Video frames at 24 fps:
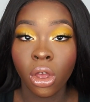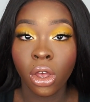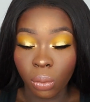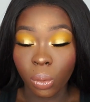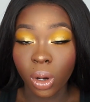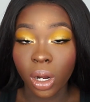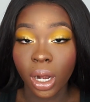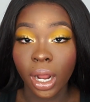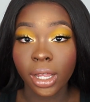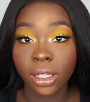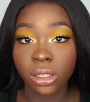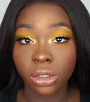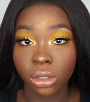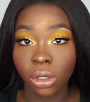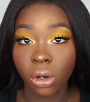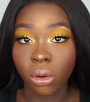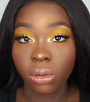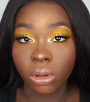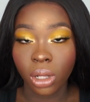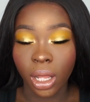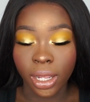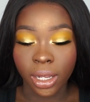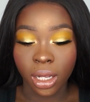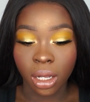What I
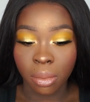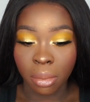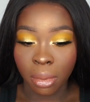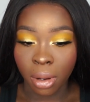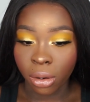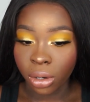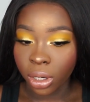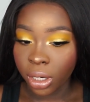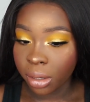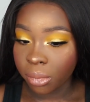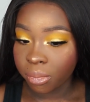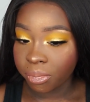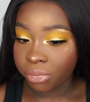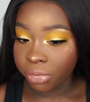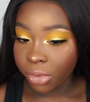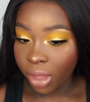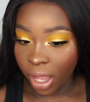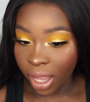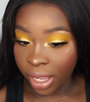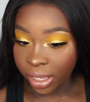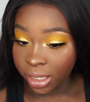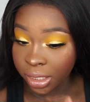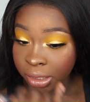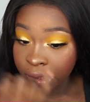don't like about it,
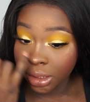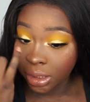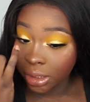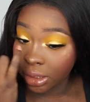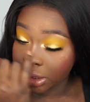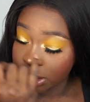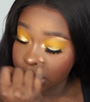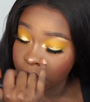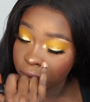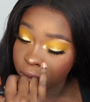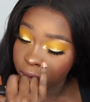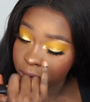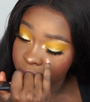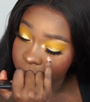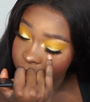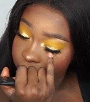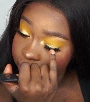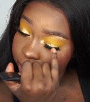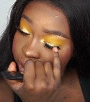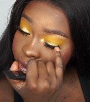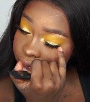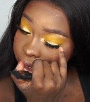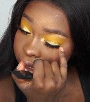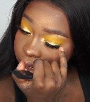I can still
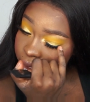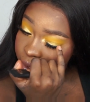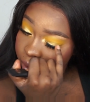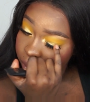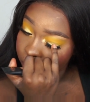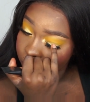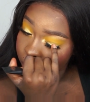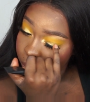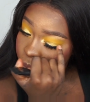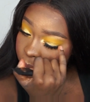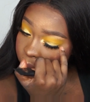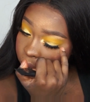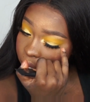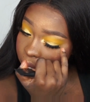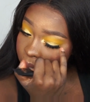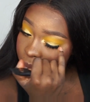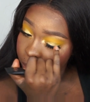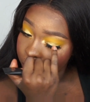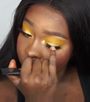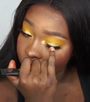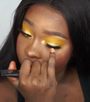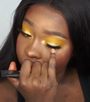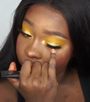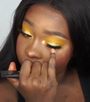see where
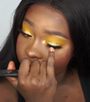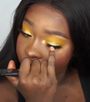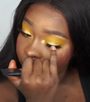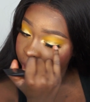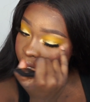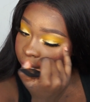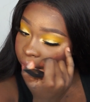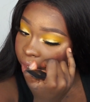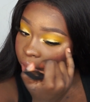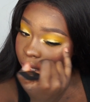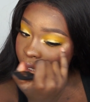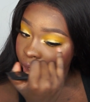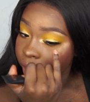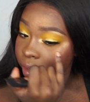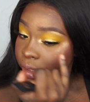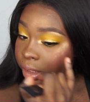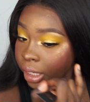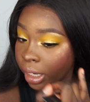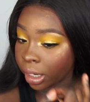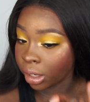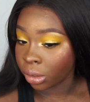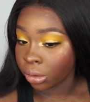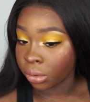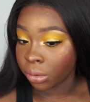I put neon
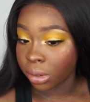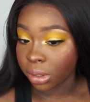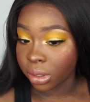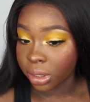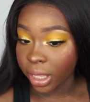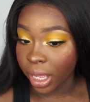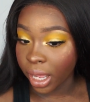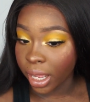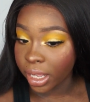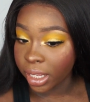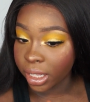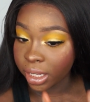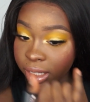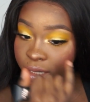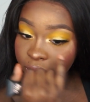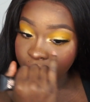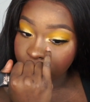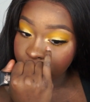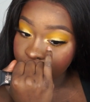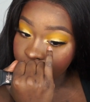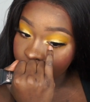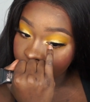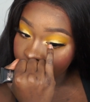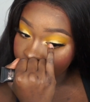down that it
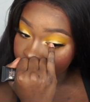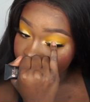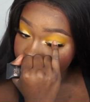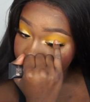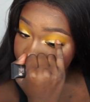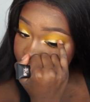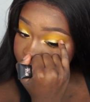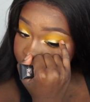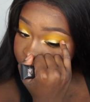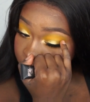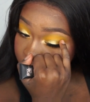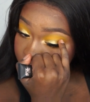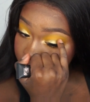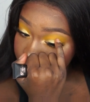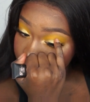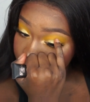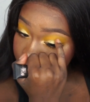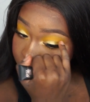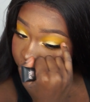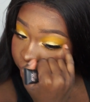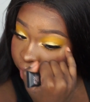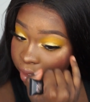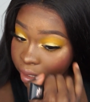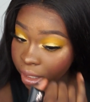has stuck
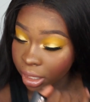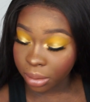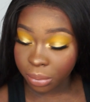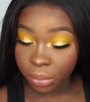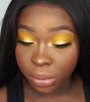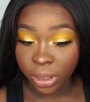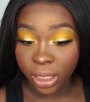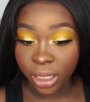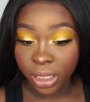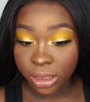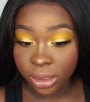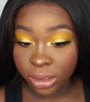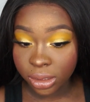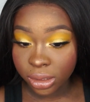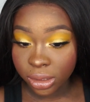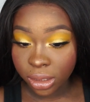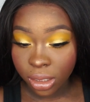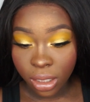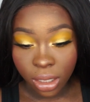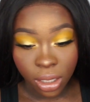in that place.